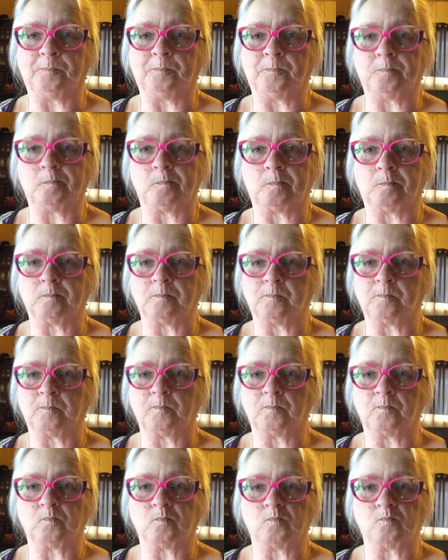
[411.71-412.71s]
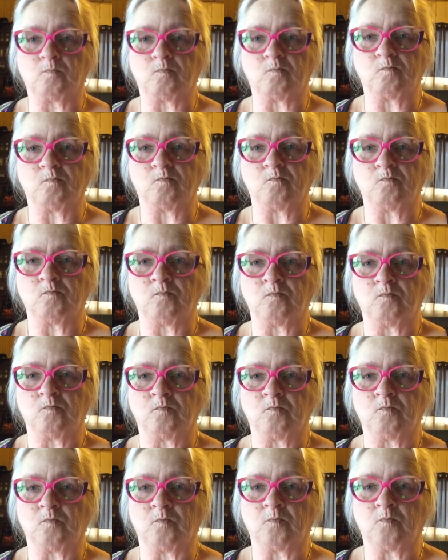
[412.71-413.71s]

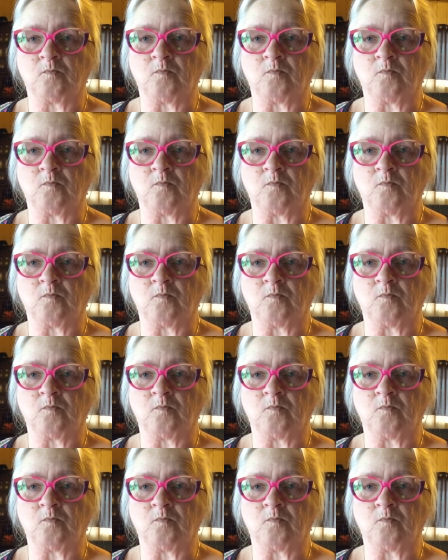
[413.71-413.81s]
(no one is talking)